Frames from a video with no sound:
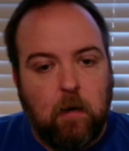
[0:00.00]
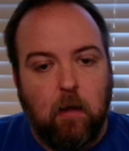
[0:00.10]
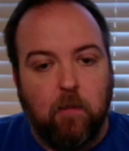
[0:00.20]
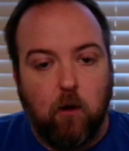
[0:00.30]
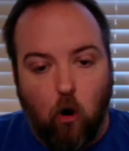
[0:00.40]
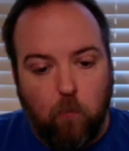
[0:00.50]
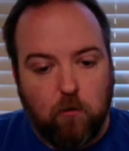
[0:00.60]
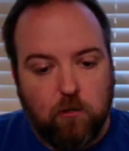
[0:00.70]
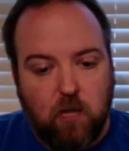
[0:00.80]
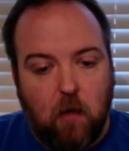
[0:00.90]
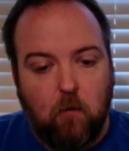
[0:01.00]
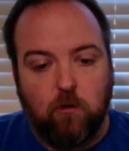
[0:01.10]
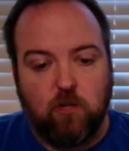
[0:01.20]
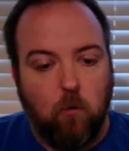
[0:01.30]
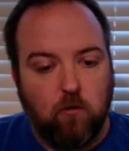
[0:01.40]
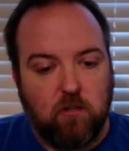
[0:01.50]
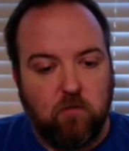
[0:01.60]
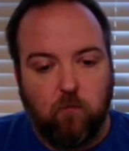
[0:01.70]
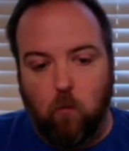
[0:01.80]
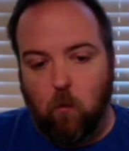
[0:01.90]
the Arbiter set, which is mostly
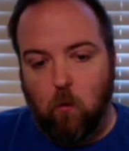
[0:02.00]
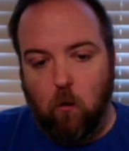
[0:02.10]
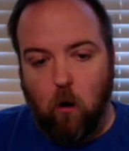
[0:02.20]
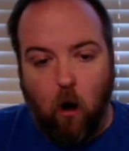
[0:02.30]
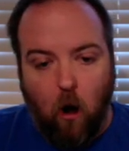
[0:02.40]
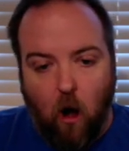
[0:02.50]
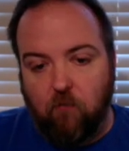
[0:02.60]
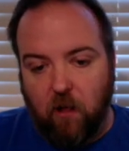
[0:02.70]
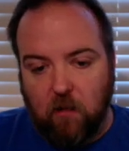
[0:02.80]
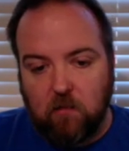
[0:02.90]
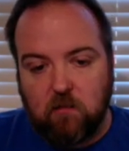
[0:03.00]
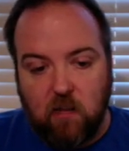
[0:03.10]
for offense,